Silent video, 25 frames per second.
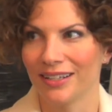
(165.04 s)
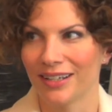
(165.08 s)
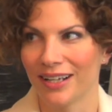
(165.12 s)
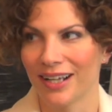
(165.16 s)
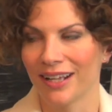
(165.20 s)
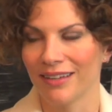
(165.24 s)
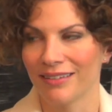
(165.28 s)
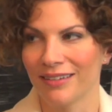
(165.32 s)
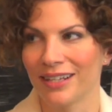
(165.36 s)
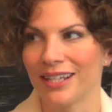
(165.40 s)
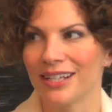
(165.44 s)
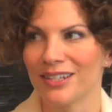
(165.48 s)

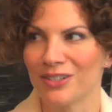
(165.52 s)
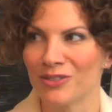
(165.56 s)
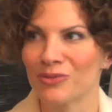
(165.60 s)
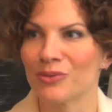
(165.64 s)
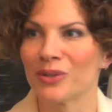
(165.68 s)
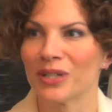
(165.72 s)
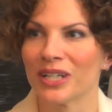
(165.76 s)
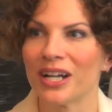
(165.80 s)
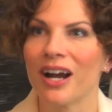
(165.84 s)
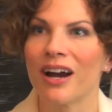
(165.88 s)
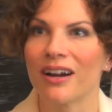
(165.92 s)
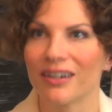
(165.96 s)
I think it's
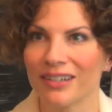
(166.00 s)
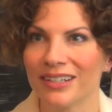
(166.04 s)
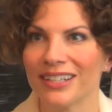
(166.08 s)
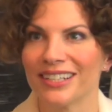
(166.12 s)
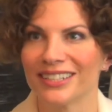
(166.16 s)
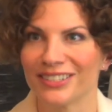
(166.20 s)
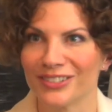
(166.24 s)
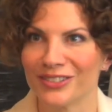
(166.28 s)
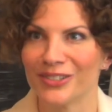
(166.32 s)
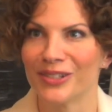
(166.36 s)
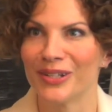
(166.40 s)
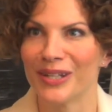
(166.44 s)

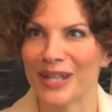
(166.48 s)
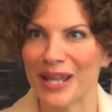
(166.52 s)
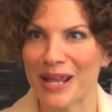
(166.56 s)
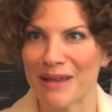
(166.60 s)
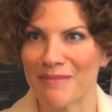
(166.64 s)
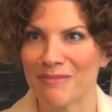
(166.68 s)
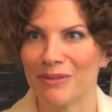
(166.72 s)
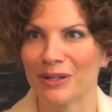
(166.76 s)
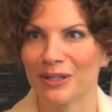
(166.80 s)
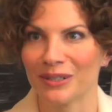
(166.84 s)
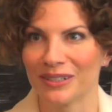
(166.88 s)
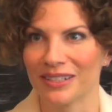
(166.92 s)
regardless the
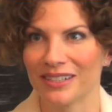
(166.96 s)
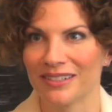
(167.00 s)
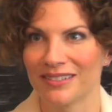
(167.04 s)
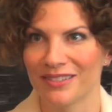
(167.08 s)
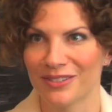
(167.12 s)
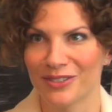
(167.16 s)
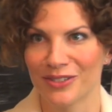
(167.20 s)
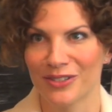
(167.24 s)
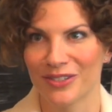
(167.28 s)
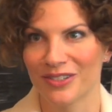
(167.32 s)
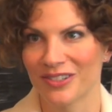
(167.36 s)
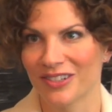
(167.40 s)
label. It's
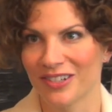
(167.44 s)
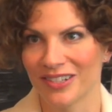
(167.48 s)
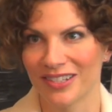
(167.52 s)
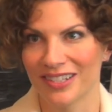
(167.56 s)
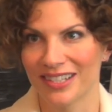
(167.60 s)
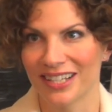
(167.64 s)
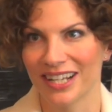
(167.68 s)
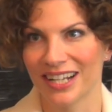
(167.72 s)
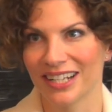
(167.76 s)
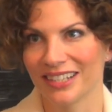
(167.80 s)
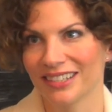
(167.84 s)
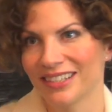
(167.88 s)
just the
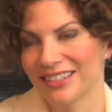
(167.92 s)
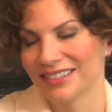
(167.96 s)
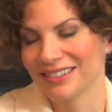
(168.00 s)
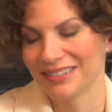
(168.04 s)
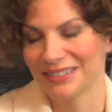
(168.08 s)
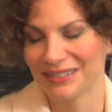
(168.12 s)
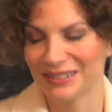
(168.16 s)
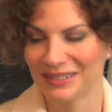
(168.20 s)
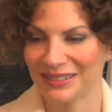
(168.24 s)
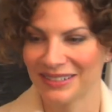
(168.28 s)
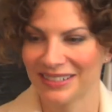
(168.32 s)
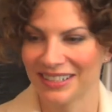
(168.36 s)
style
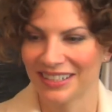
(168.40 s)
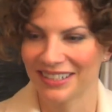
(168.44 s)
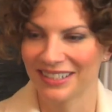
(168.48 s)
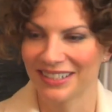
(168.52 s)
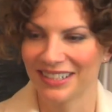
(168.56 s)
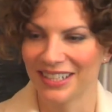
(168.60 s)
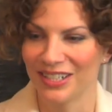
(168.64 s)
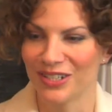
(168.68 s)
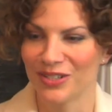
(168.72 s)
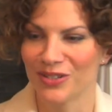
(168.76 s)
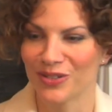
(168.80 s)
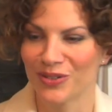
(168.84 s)
that
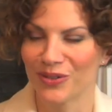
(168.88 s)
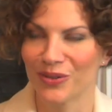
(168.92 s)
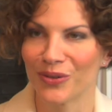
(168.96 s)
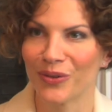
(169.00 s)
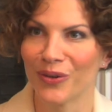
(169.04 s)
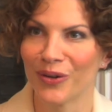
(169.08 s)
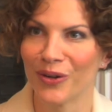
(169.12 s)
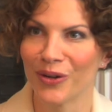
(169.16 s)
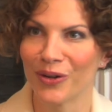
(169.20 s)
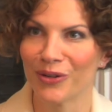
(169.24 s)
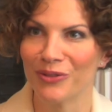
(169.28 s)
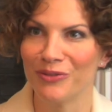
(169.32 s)
needs to convince